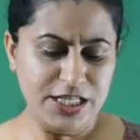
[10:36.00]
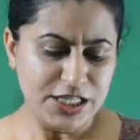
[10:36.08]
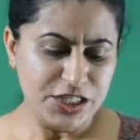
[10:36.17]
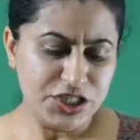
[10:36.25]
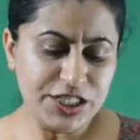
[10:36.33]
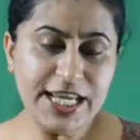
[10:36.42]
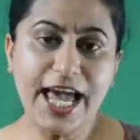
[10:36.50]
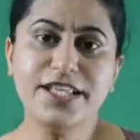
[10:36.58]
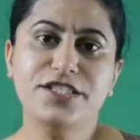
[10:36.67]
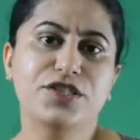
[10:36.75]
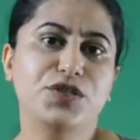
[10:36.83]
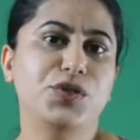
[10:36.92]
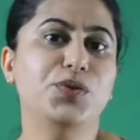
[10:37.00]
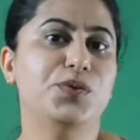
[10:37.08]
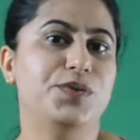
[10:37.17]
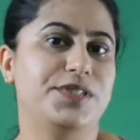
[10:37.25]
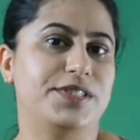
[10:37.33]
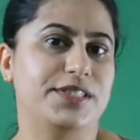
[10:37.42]
she has
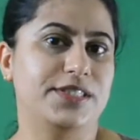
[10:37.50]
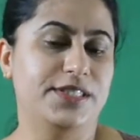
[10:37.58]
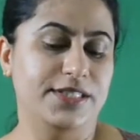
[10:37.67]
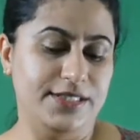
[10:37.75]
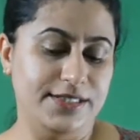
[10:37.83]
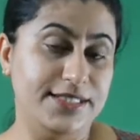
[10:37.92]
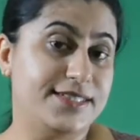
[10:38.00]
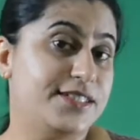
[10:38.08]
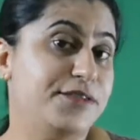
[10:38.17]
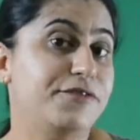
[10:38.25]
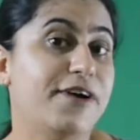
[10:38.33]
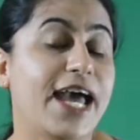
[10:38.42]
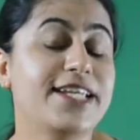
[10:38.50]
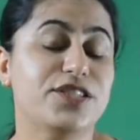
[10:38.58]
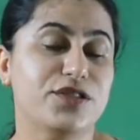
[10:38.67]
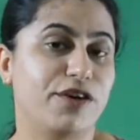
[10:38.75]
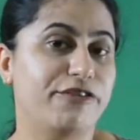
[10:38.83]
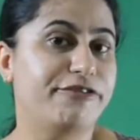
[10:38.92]
used this
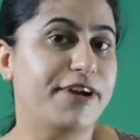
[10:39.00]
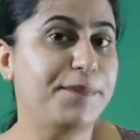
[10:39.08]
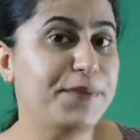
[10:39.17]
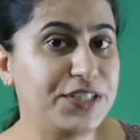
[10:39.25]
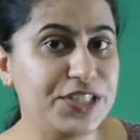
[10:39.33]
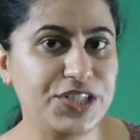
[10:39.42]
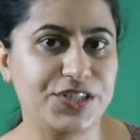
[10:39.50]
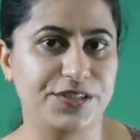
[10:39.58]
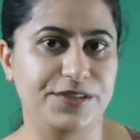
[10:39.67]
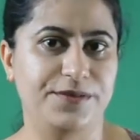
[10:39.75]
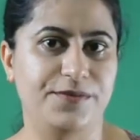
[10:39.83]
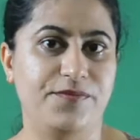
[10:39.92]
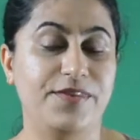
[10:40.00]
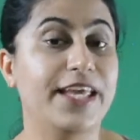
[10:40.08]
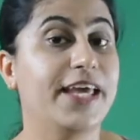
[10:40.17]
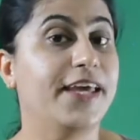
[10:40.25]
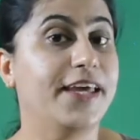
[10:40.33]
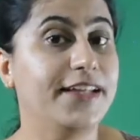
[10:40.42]
device of repetition
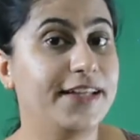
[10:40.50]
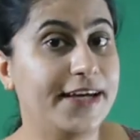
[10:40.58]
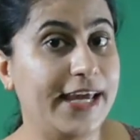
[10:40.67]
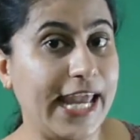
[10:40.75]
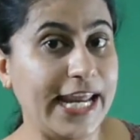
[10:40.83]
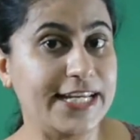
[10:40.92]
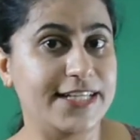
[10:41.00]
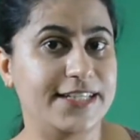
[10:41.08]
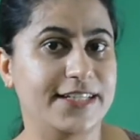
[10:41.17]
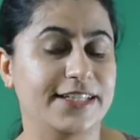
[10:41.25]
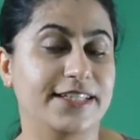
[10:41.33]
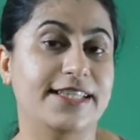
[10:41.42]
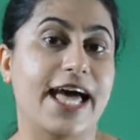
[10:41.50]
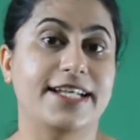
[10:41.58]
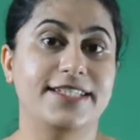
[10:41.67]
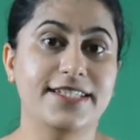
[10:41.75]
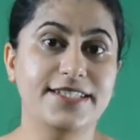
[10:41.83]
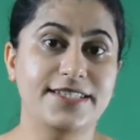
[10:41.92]
in the end.
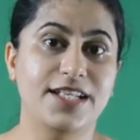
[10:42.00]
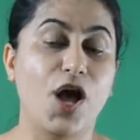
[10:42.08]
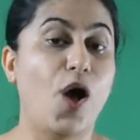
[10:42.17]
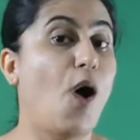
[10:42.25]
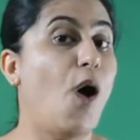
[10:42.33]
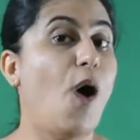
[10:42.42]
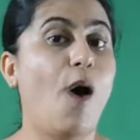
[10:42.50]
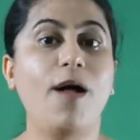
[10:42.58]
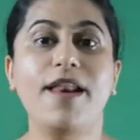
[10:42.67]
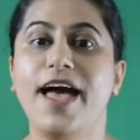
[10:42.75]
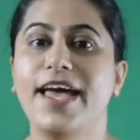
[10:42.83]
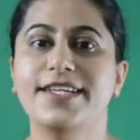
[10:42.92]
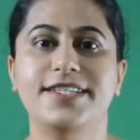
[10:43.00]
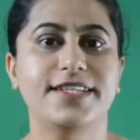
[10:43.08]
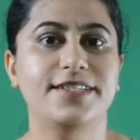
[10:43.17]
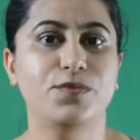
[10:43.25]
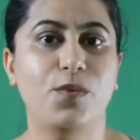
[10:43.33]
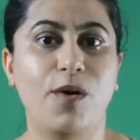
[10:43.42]
That is, all I
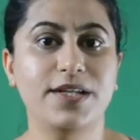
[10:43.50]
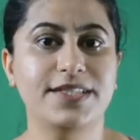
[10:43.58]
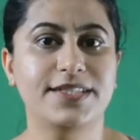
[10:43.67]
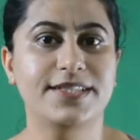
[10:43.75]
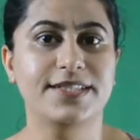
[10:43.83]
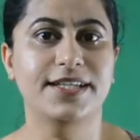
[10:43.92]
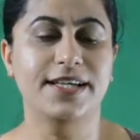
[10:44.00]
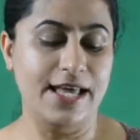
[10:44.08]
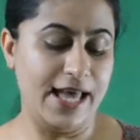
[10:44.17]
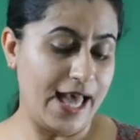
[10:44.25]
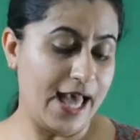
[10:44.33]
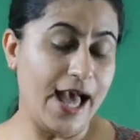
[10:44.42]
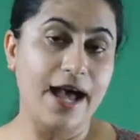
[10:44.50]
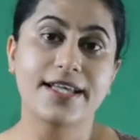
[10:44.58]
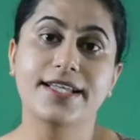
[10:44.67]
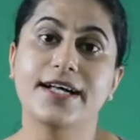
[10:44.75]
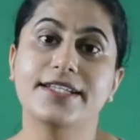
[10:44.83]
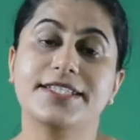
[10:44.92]
did was
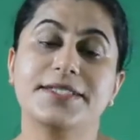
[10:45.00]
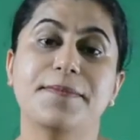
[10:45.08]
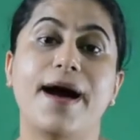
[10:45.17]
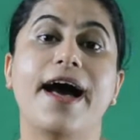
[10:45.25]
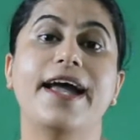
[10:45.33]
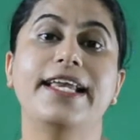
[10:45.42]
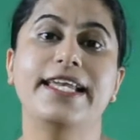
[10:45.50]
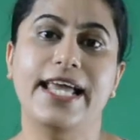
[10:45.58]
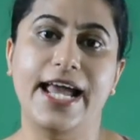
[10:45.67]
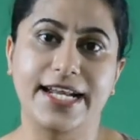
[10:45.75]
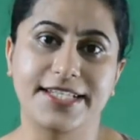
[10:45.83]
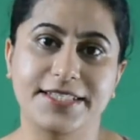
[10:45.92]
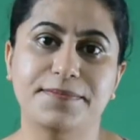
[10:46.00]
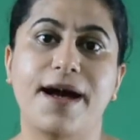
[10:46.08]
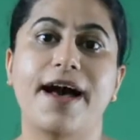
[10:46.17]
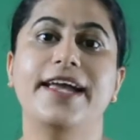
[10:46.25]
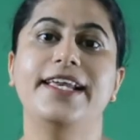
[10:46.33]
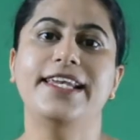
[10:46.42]
smile and
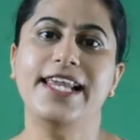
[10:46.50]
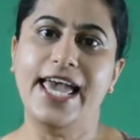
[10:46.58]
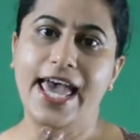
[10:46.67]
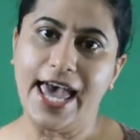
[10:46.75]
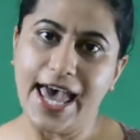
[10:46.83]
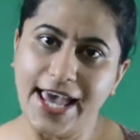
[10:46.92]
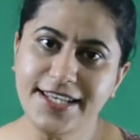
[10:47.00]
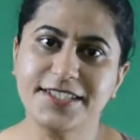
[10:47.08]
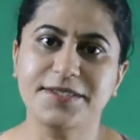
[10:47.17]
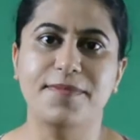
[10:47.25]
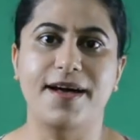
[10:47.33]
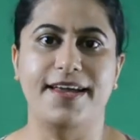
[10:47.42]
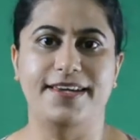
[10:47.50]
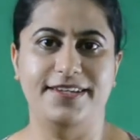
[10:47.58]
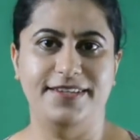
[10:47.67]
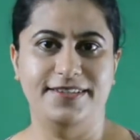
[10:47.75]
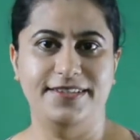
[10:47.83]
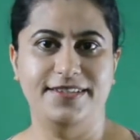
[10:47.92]
smile and smile.
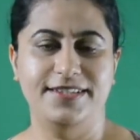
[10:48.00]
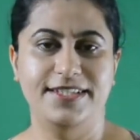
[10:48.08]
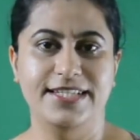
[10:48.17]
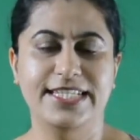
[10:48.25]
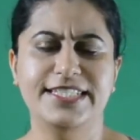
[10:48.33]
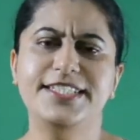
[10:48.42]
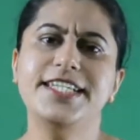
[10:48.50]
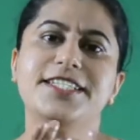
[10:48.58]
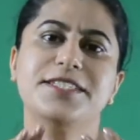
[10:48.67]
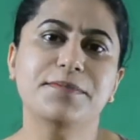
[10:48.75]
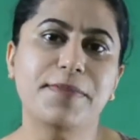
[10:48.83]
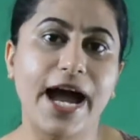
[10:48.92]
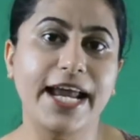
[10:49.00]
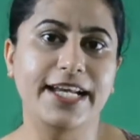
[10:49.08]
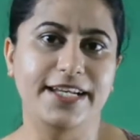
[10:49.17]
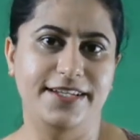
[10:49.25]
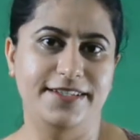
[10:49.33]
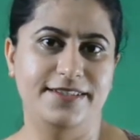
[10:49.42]
She
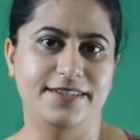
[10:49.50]
smiled.